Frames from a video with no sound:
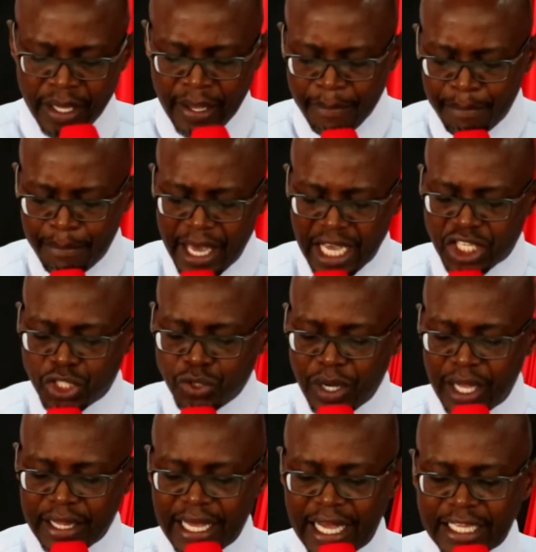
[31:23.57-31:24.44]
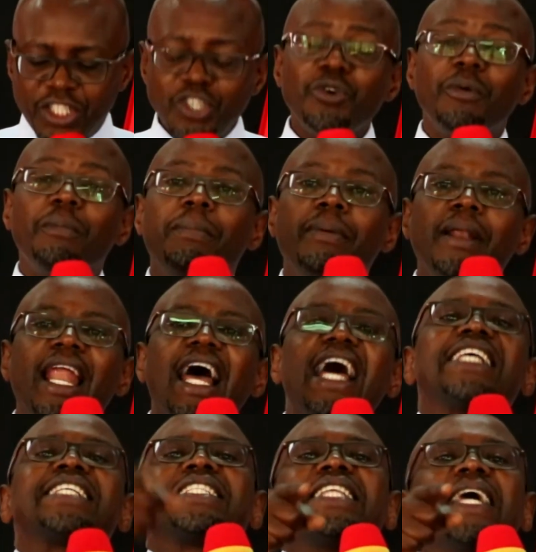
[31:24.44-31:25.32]
Make sure that you
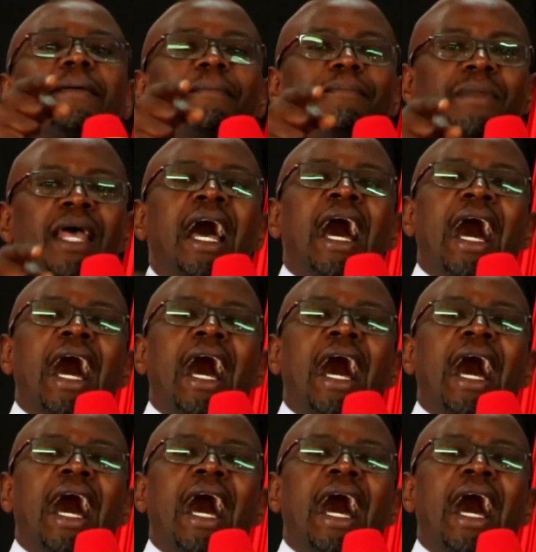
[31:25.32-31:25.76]
bless them